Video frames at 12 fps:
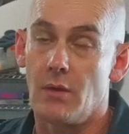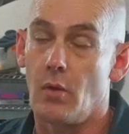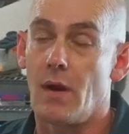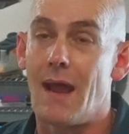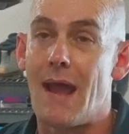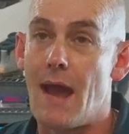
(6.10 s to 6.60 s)

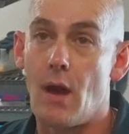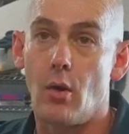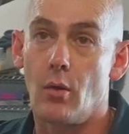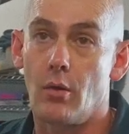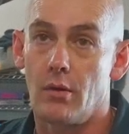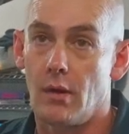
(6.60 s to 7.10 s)
or
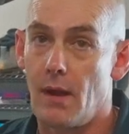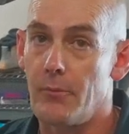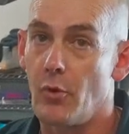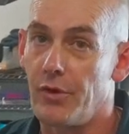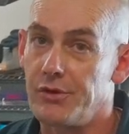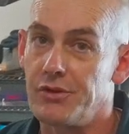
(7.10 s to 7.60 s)
how
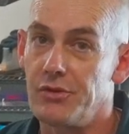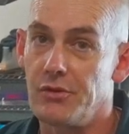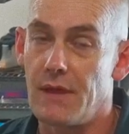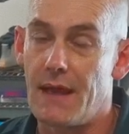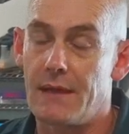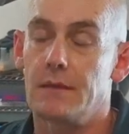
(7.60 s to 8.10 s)
I'm going to do
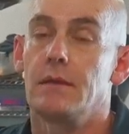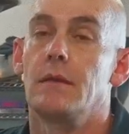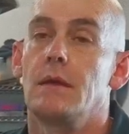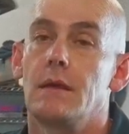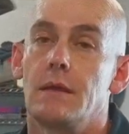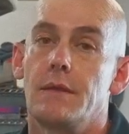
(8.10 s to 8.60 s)
that,
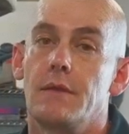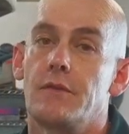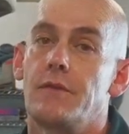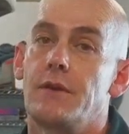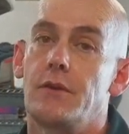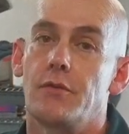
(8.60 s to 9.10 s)

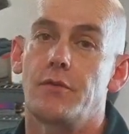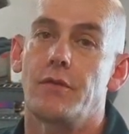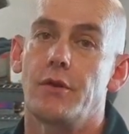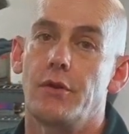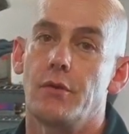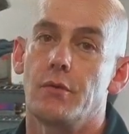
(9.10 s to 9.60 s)
this video is
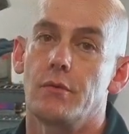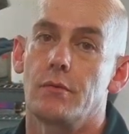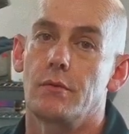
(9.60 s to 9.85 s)
for you.